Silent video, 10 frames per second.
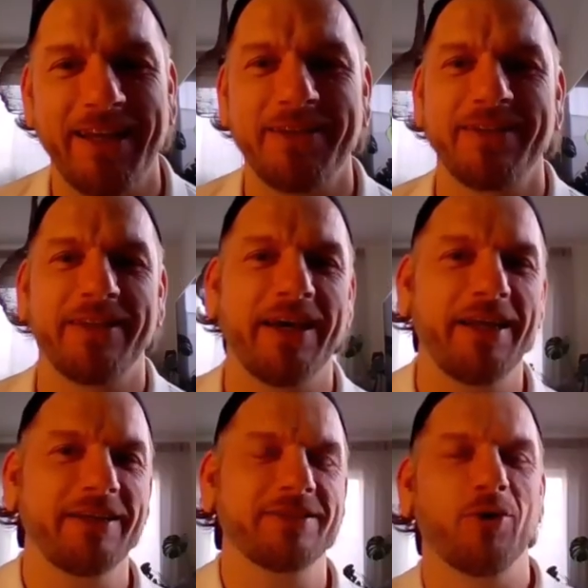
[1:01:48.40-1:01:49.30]

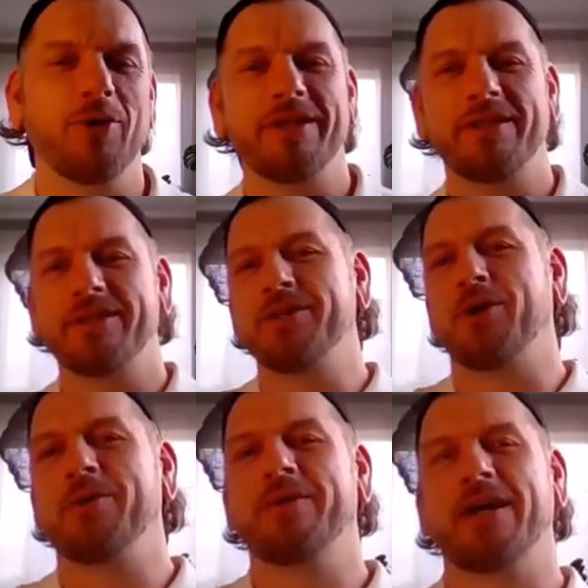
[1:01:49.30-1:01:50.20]
that has only,
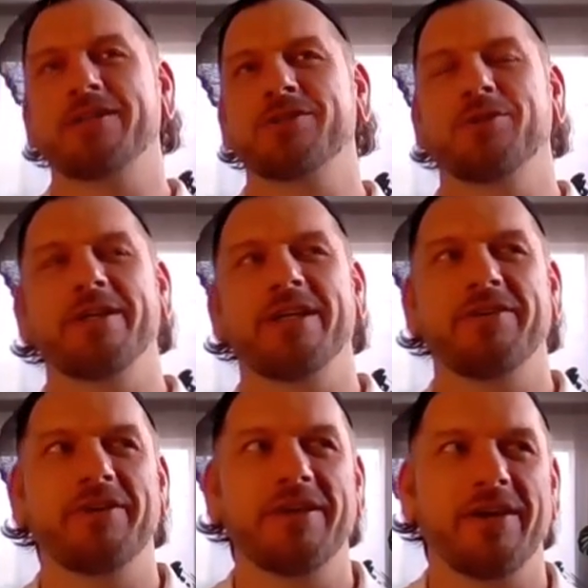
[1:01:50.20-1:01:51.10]
that has only
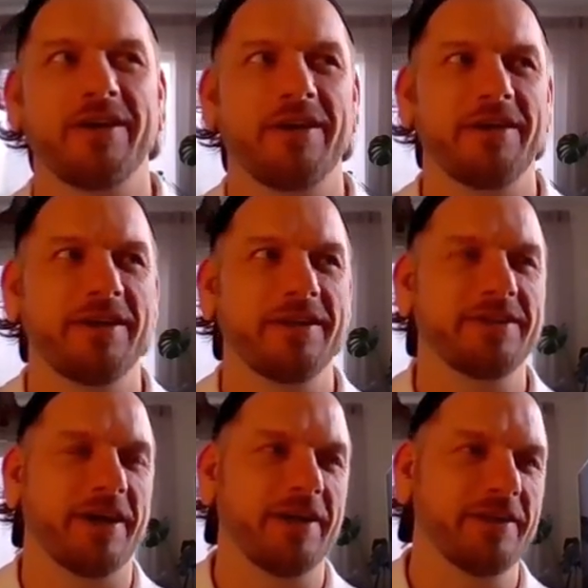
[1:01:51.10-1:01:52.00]
given an
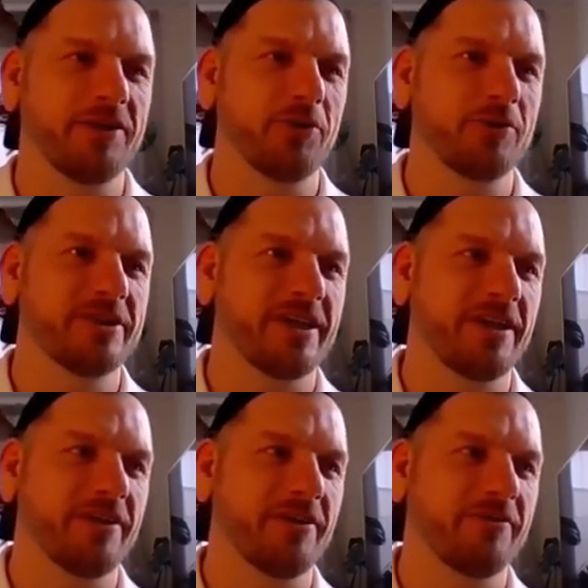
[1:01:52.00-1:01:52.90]
entirely new
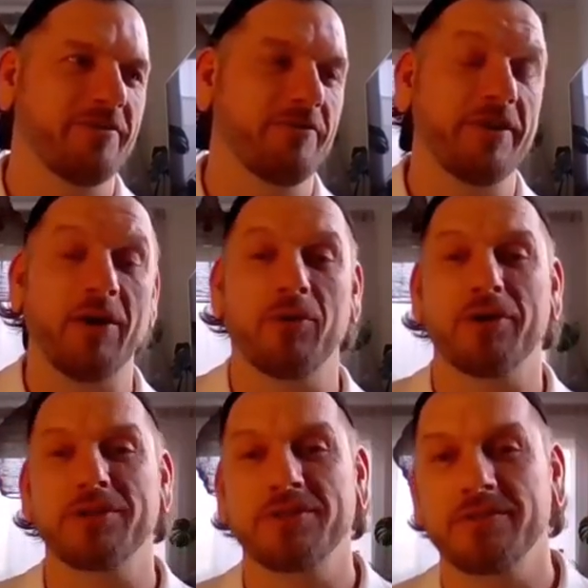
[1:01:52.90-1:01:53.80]
set of
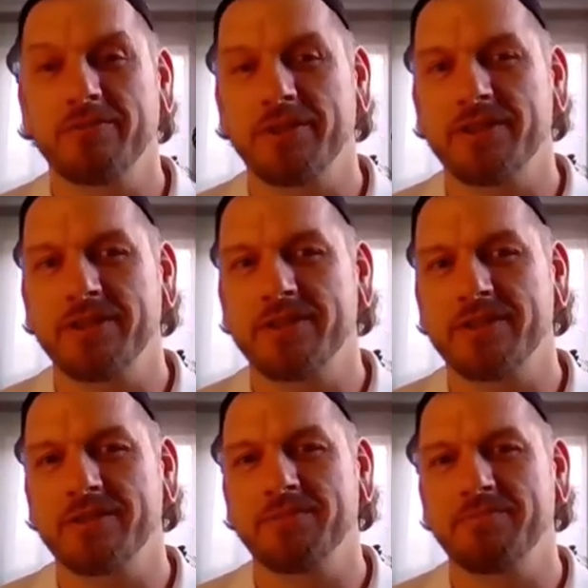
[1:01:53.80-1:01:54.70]
networks, which
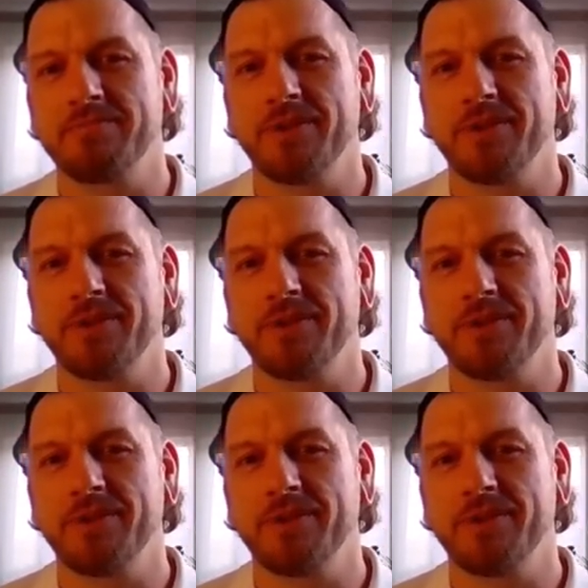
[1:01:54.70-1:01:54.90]
is,